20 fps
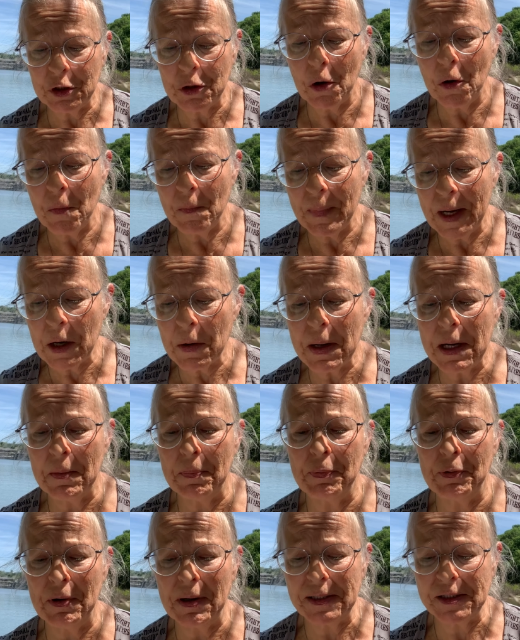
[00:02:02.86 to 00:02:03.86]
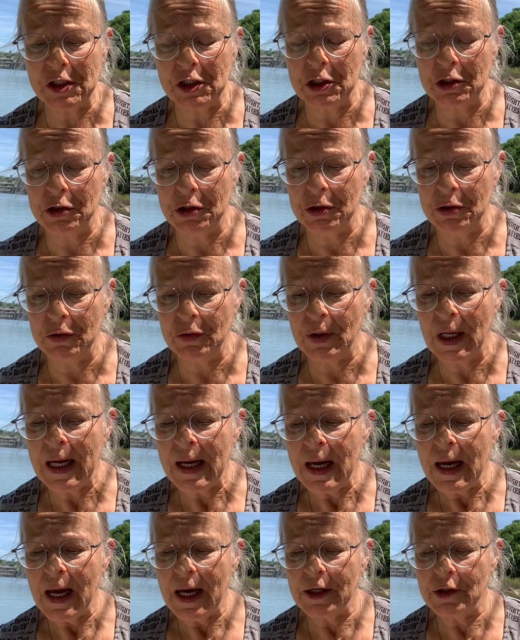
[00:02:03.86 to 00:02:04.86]
to go marry a prostitute
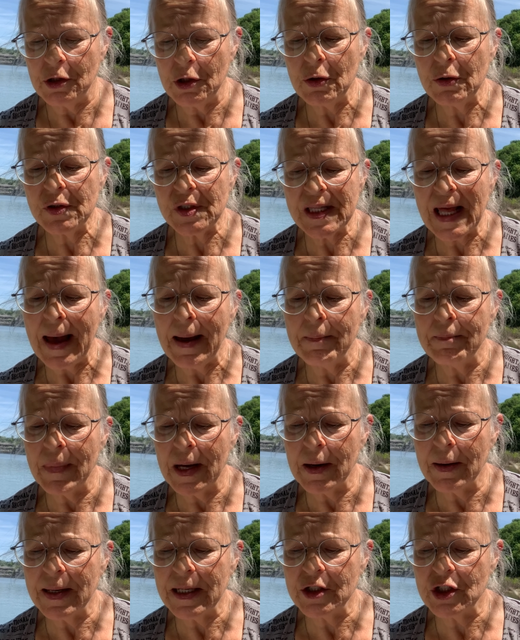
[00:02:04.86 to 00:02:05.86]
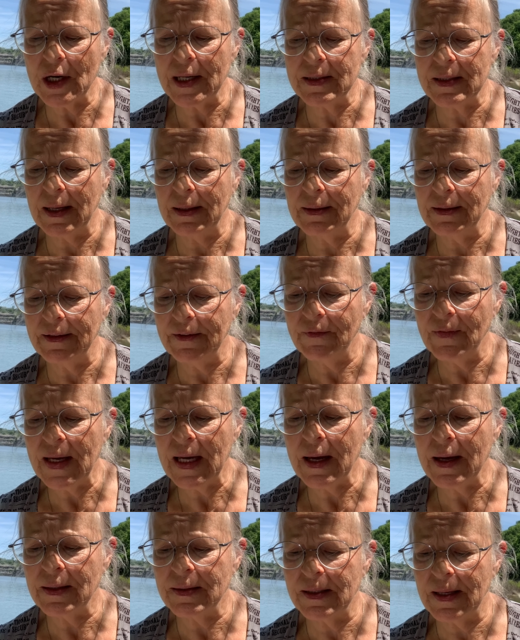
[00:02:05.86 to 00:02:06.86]
and use that marriage as a
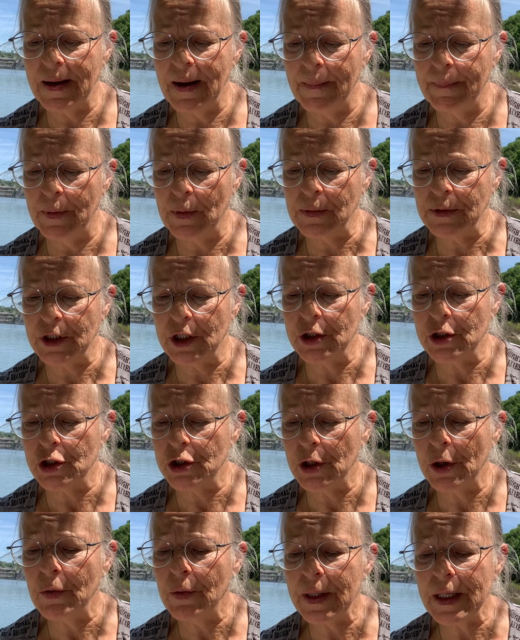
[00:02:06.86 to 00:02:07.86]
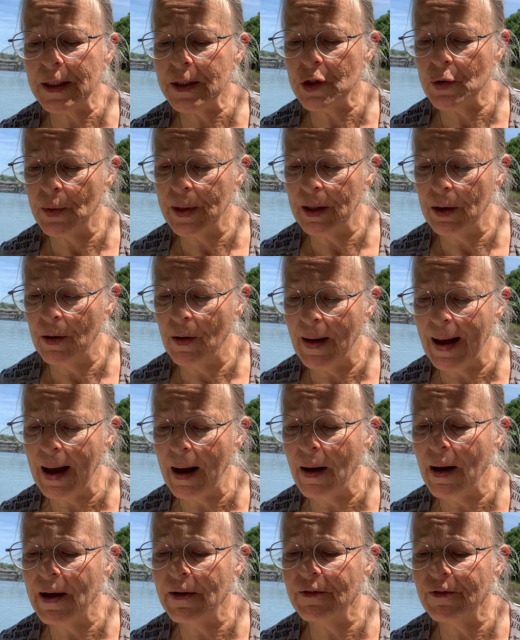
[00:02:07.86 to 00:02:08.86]
living example to show Israel
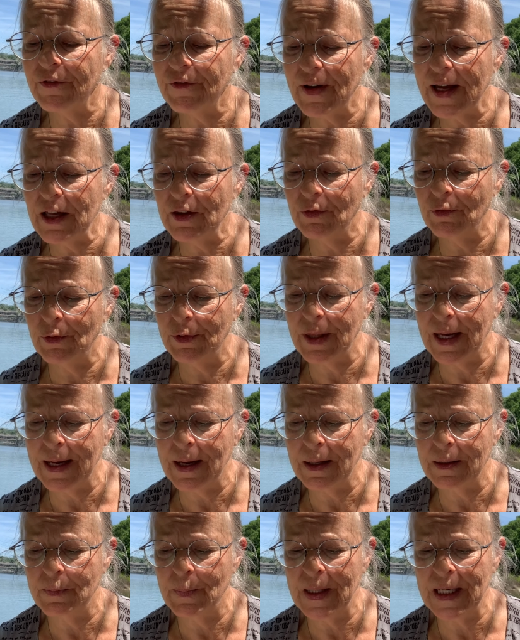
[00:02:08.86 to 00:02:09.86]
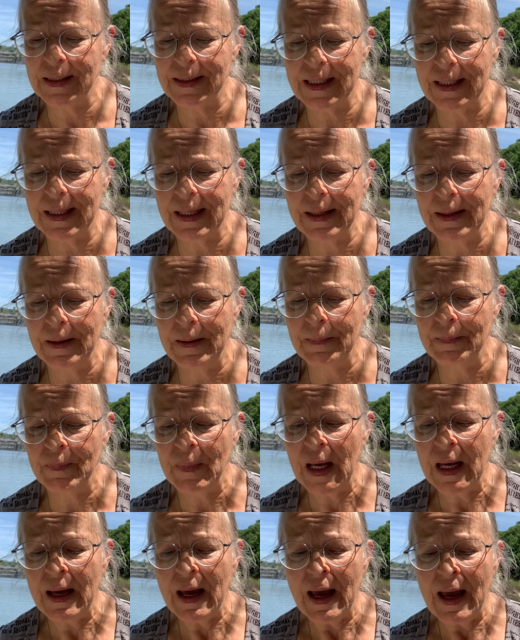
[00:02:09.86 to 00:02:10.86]
how unfaithful they had been to him
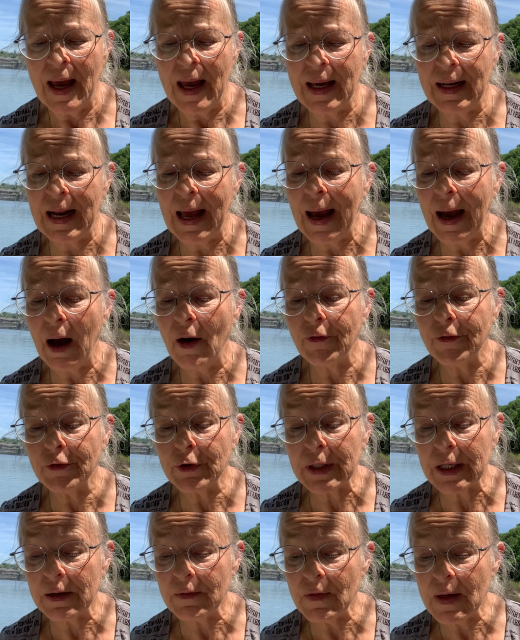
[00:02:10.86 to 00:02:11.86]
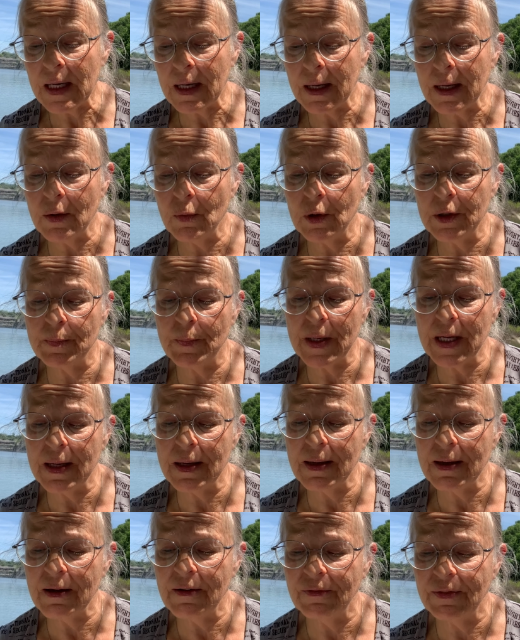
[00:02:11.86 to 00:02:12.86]
and how forgiving he would
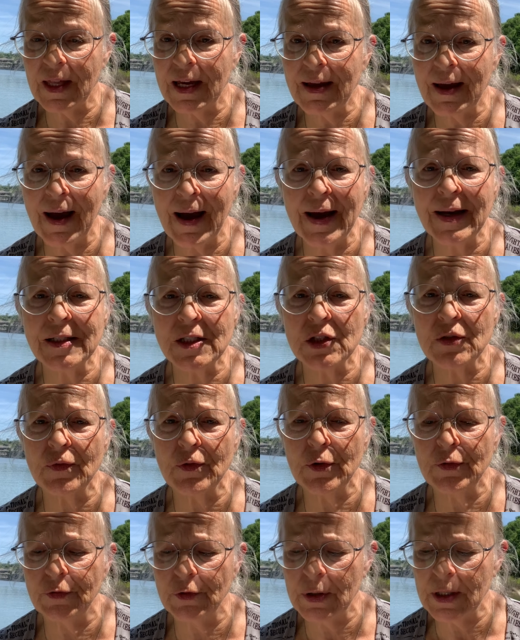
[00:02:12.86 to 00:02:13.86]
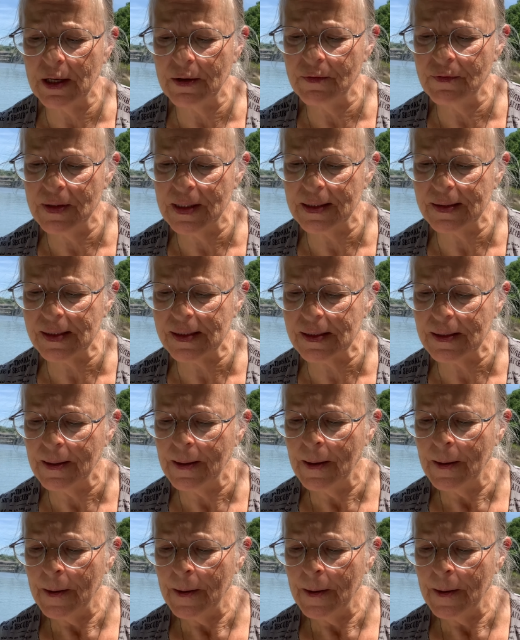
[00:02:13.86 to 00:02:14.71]
be if they asked for forgiveness.